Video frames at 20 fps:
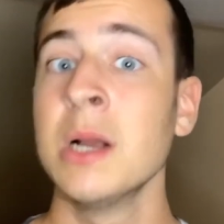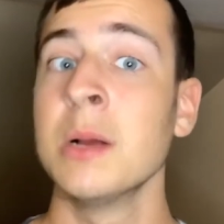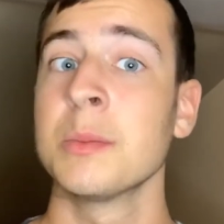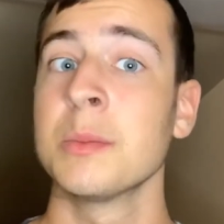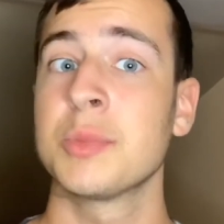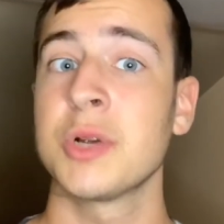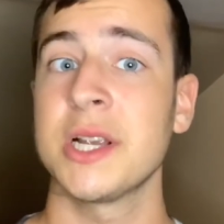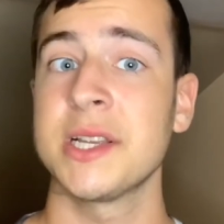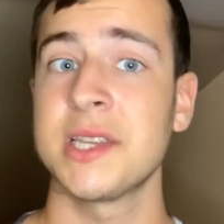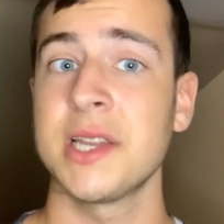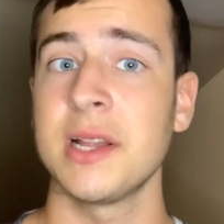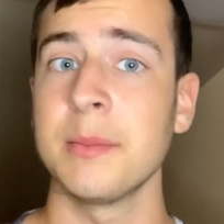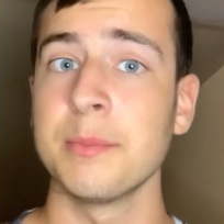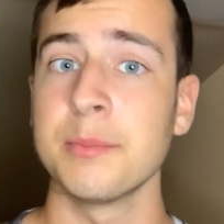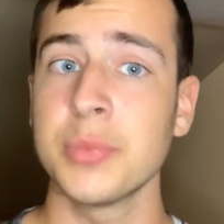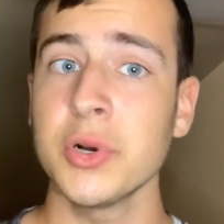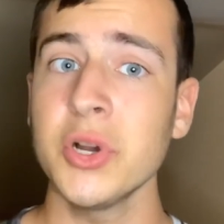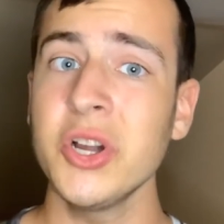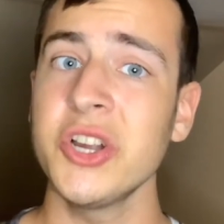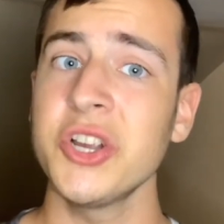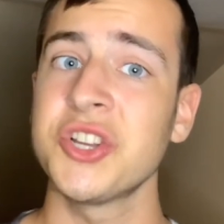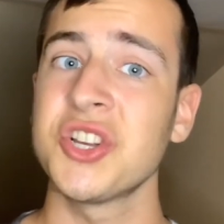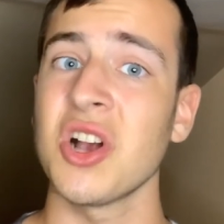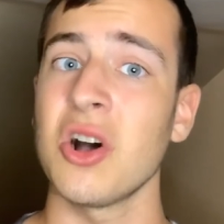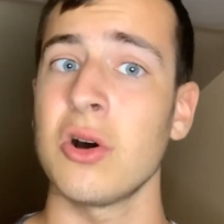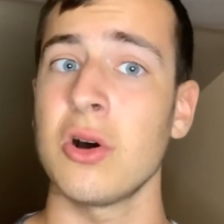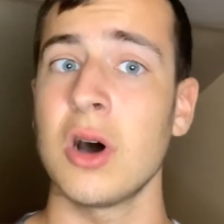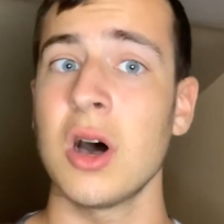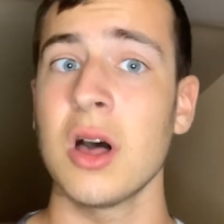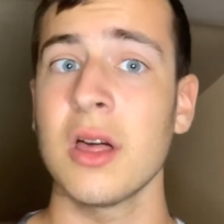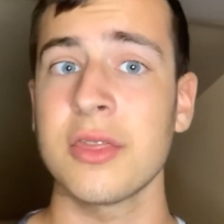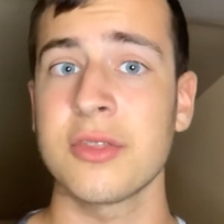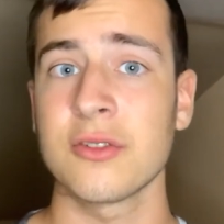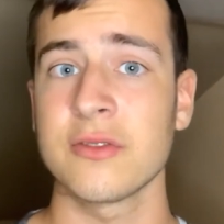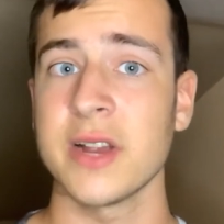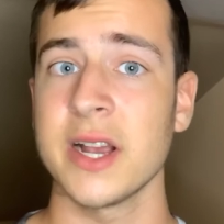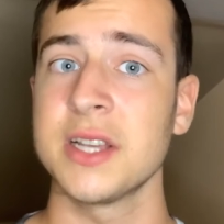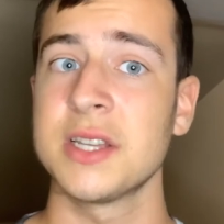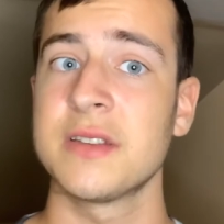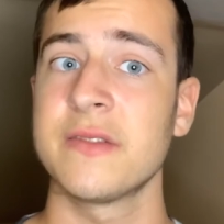President Bush
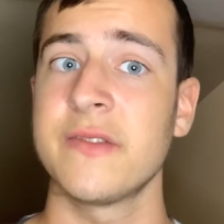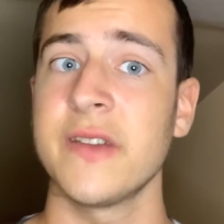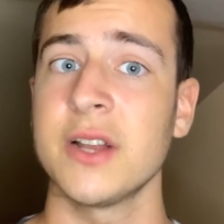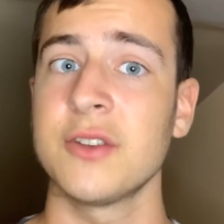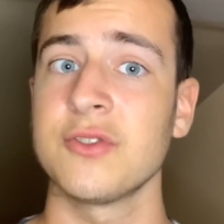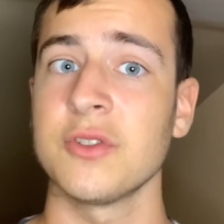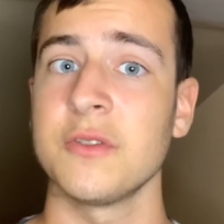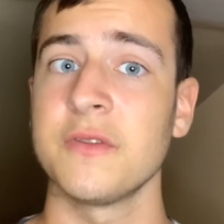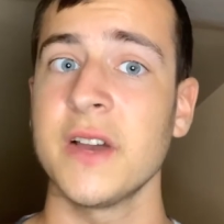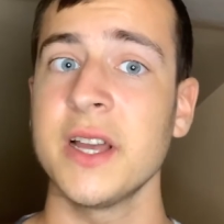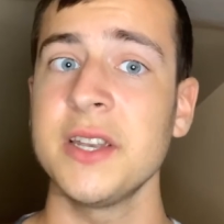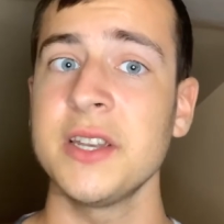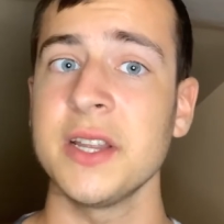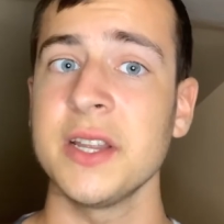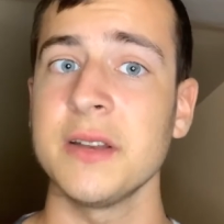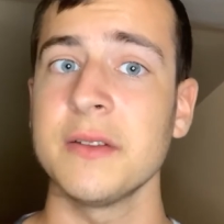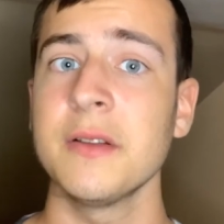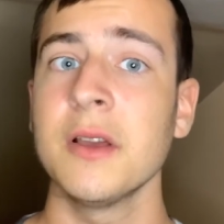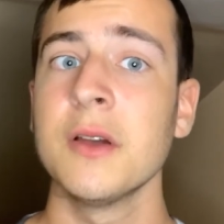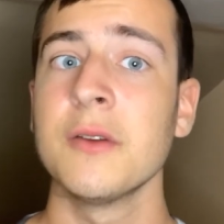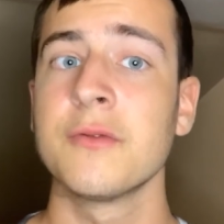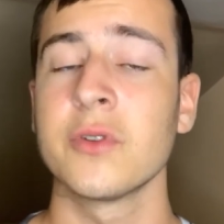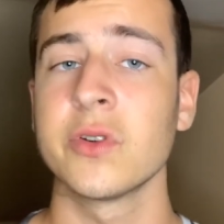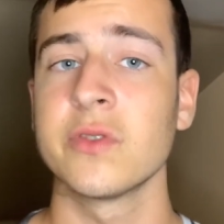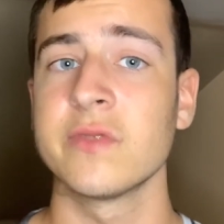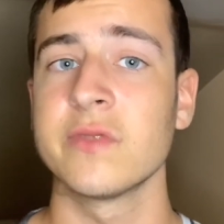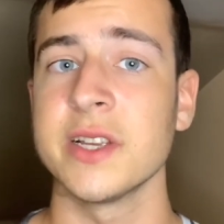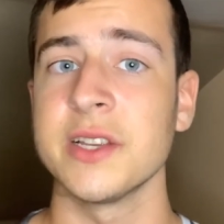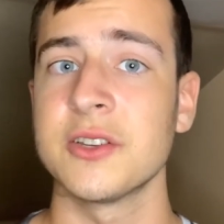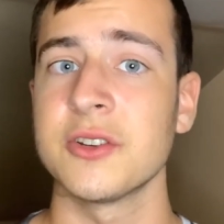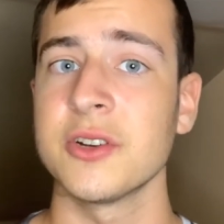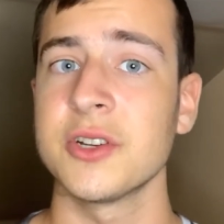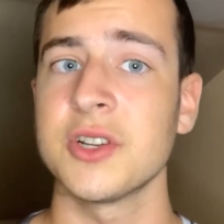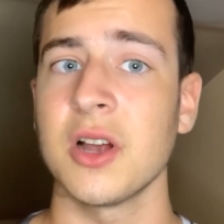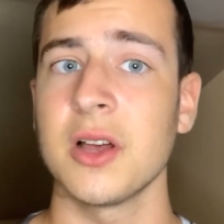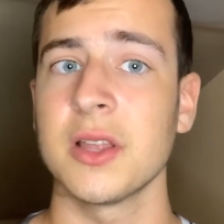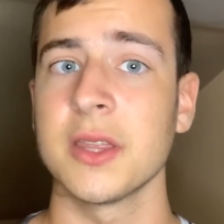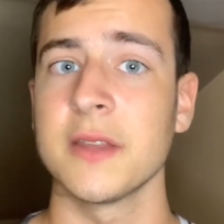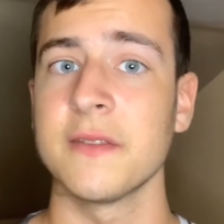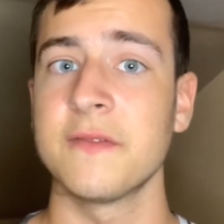authorized federal funding for research
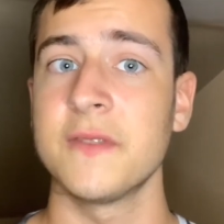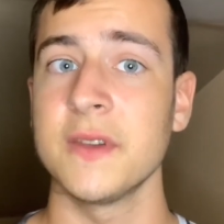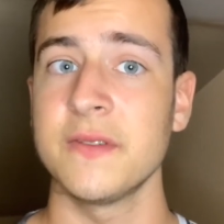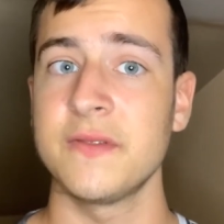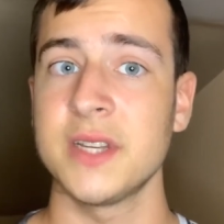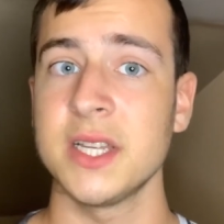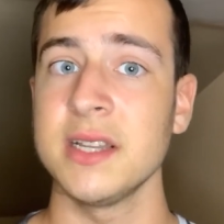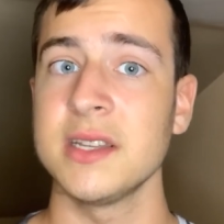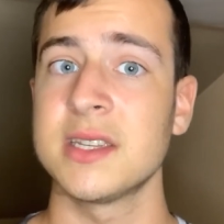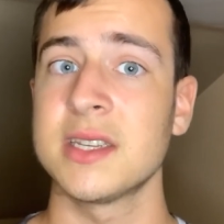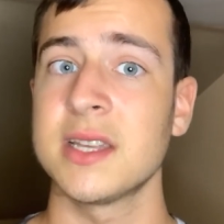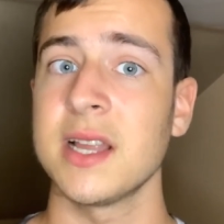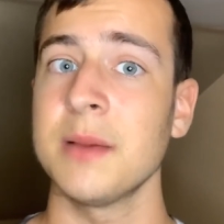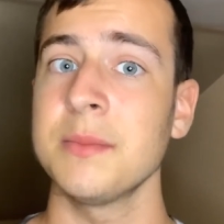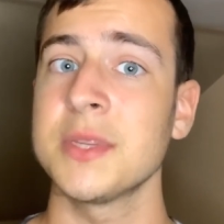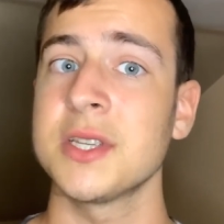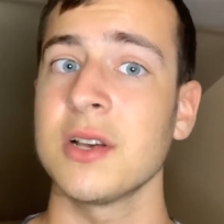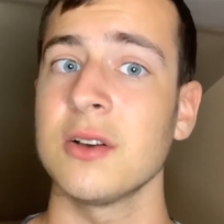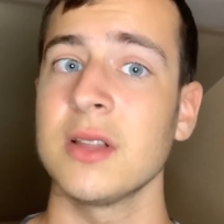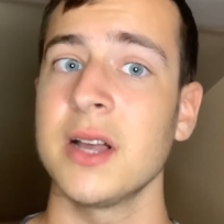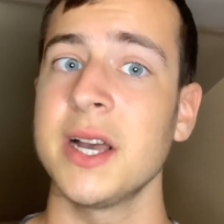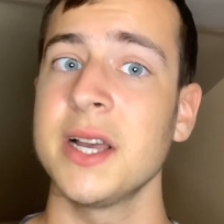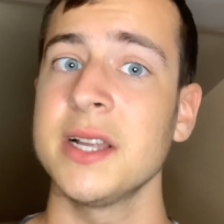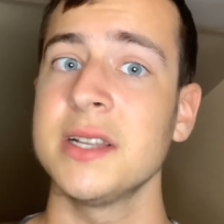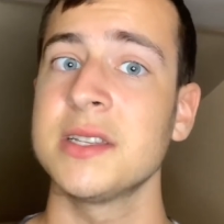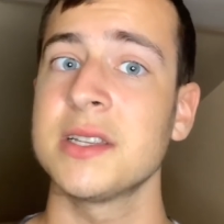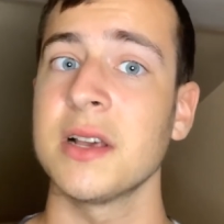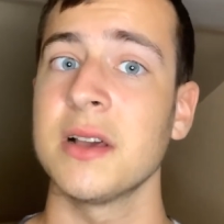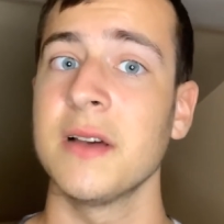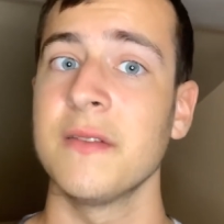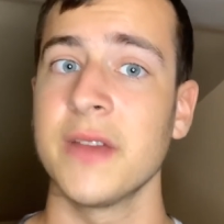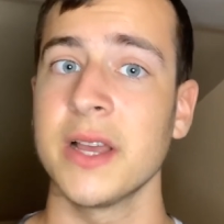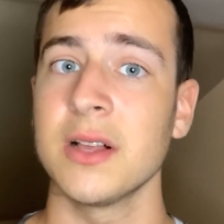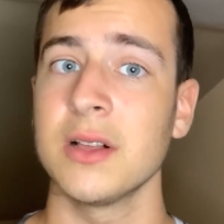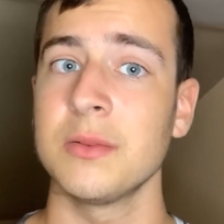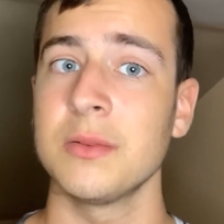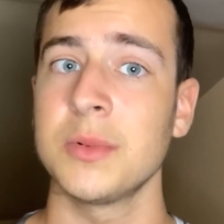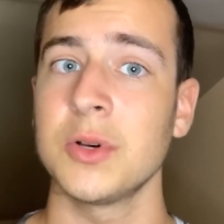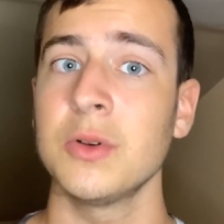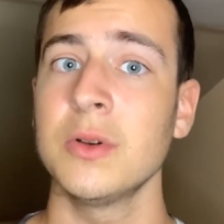on the 15 stem cell lines
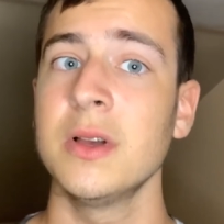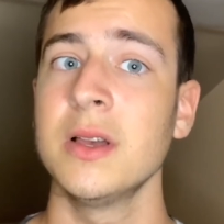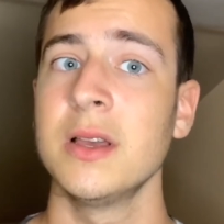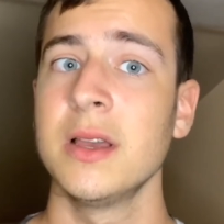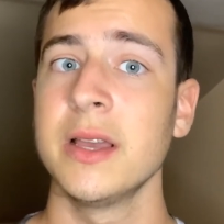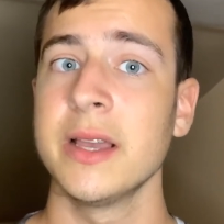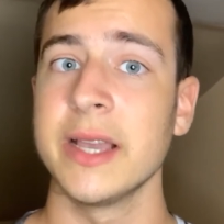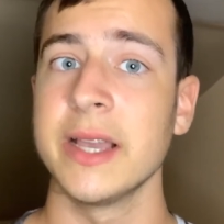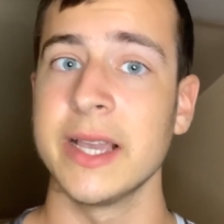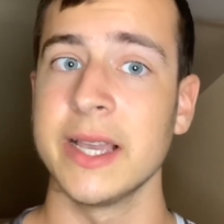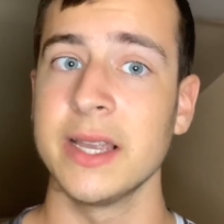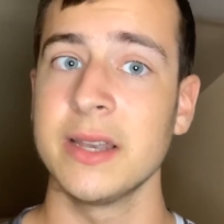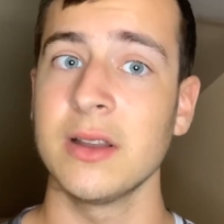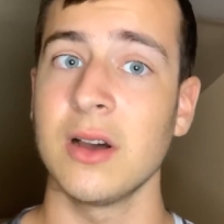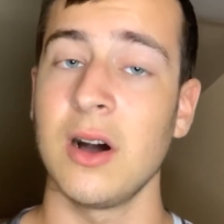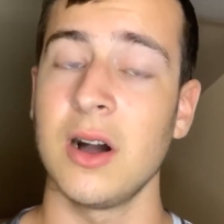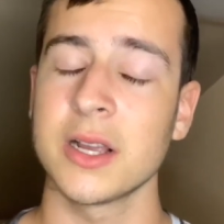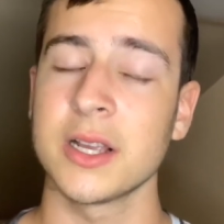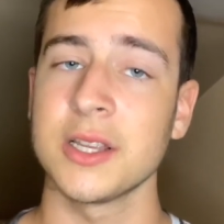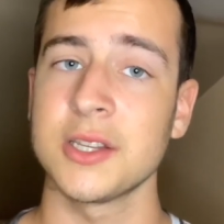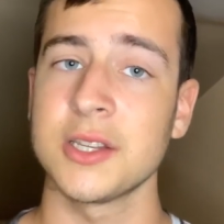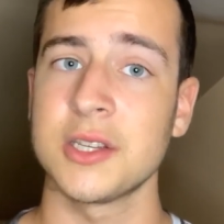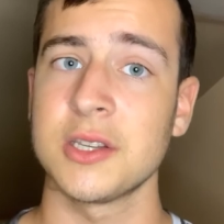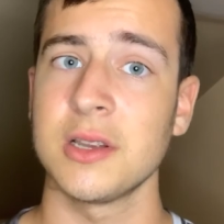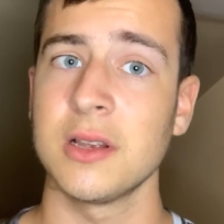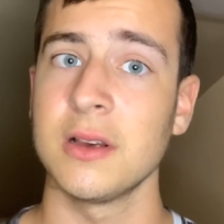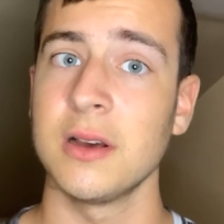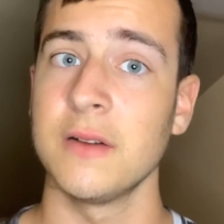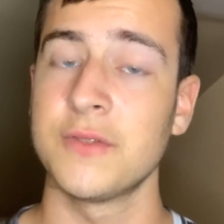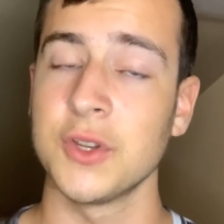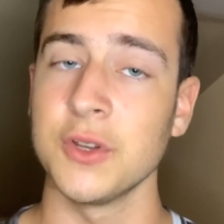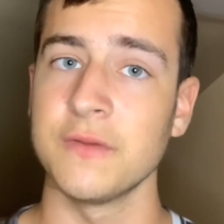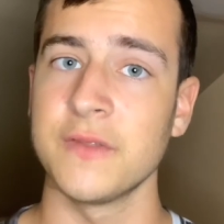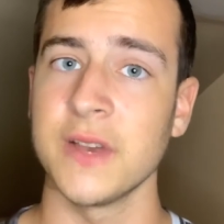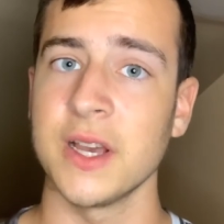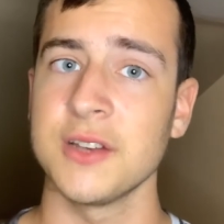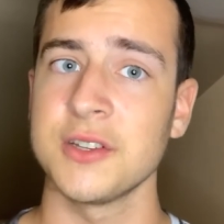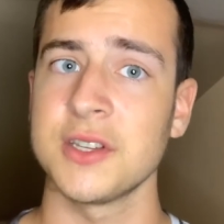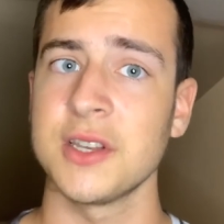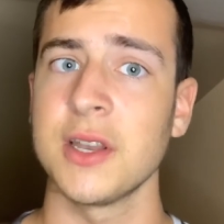available in August of
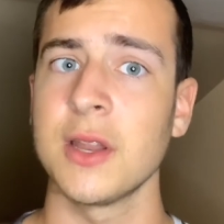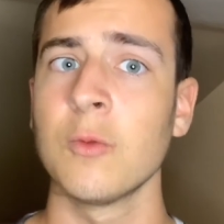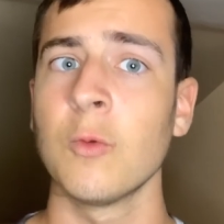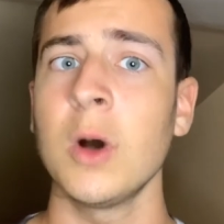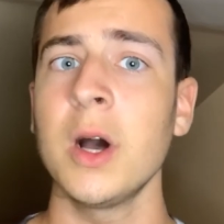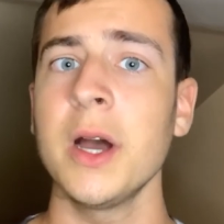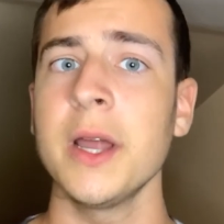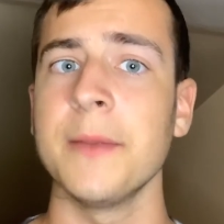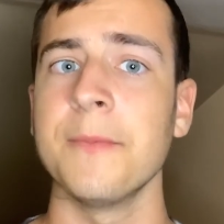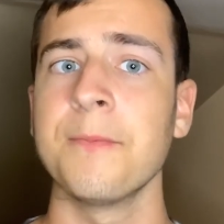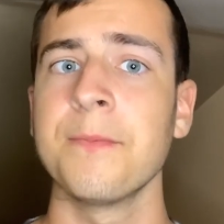2001.